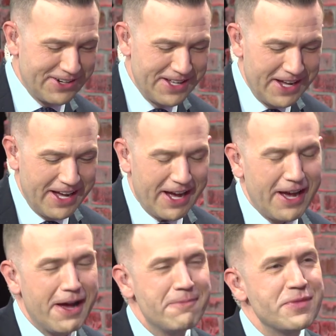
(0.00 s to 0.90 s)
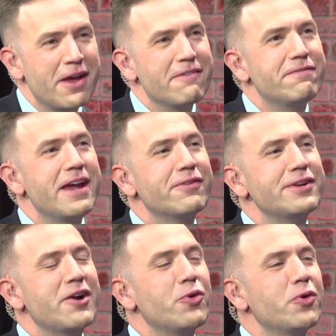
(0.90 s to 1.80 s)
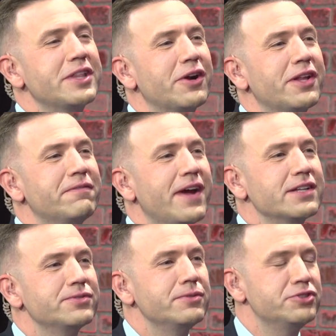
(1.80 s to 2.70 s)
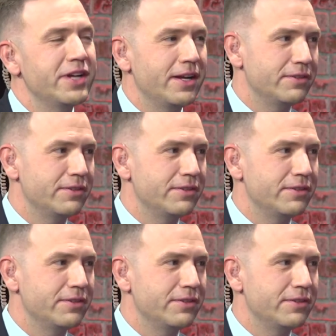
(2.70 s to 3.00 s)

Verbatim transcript: but they're so awesome. Um, favorite North Carolina fast food chain?